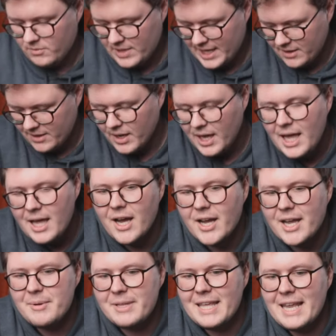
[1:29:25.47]
Wow.
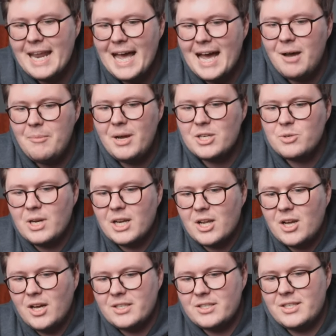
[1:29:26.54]
Okay, but then how much will it
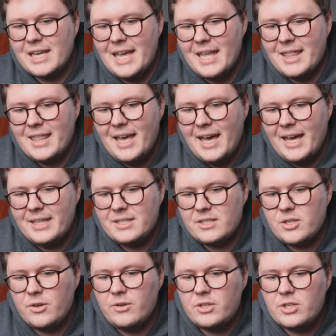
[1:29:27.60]
cost to get that?
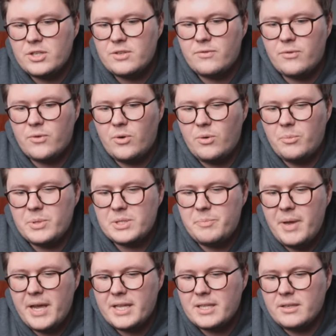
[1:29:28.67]
So just for
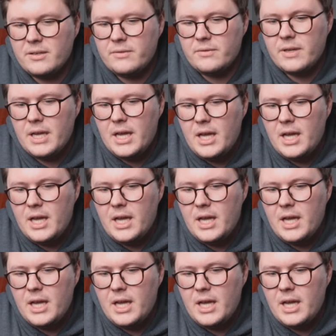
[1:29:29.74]
perspective.